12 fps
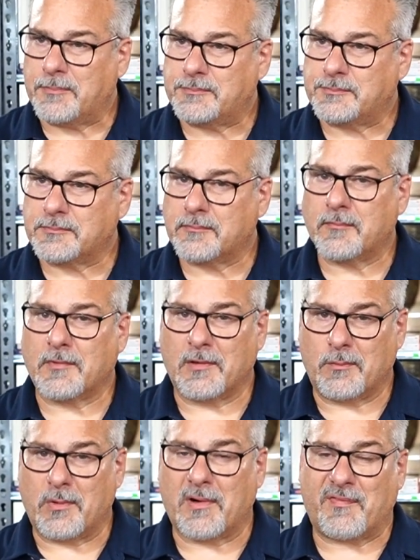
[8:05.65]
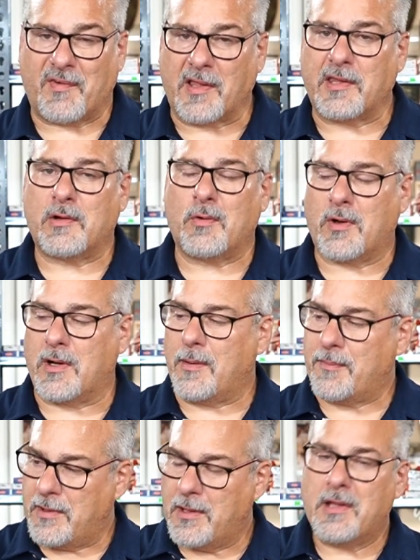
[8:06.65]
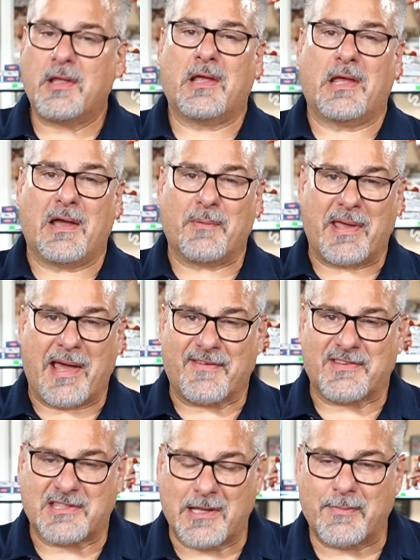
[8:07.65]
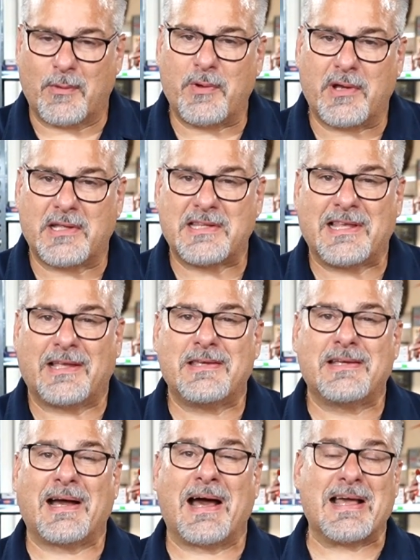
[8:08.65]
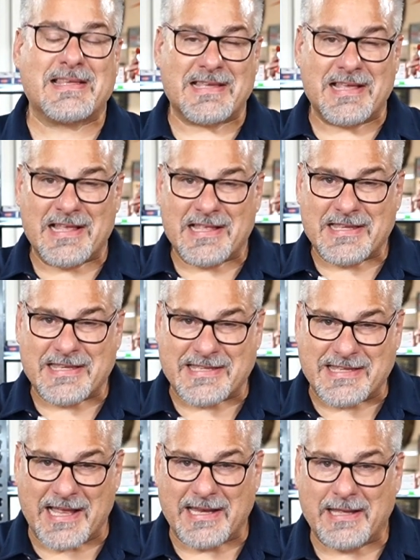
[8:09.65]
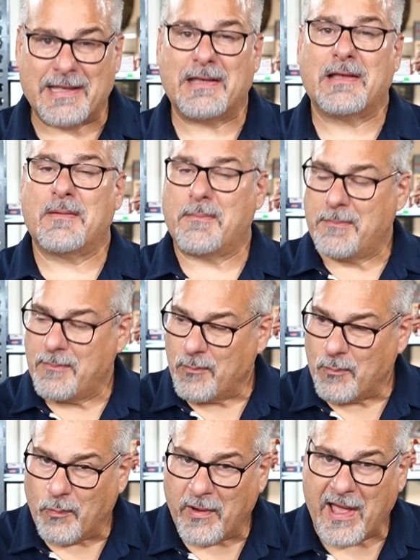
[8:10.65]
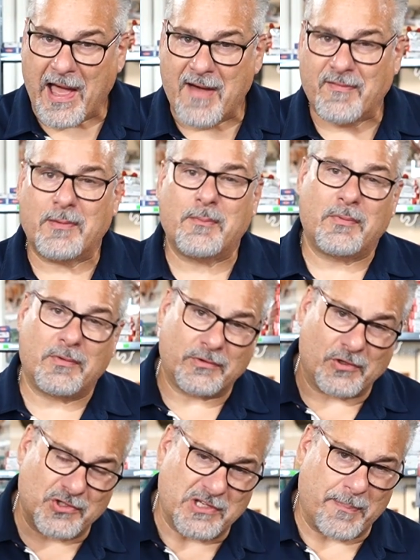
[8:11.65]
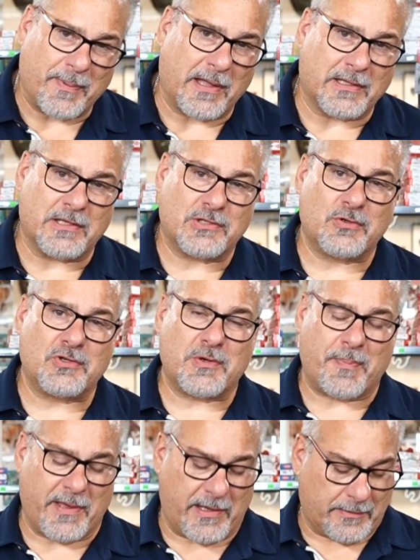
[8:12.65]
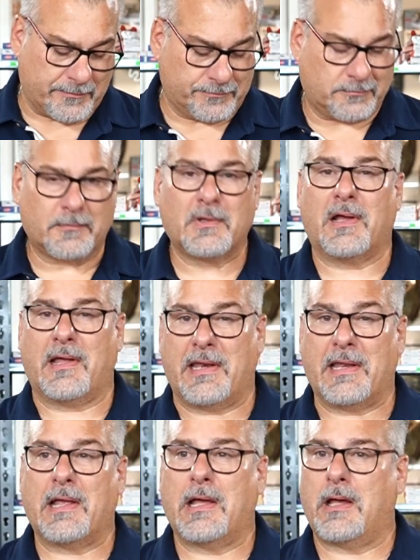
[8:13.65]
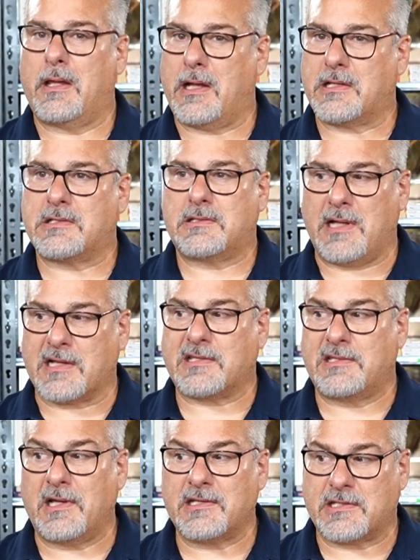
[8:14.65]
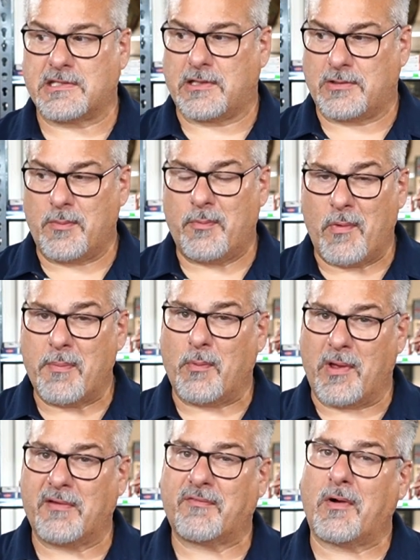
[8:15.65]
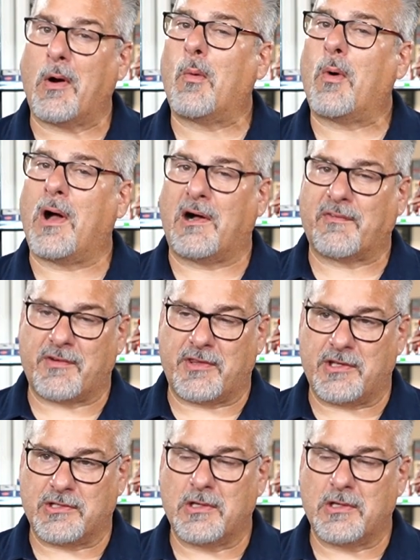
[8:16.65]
Yes. We are finally caught up. And we have some that we can tell you guys, send it. We have them. They'll ship out as soon as you pay. Yes. That's that's nice to see because we've been waiting a while for these.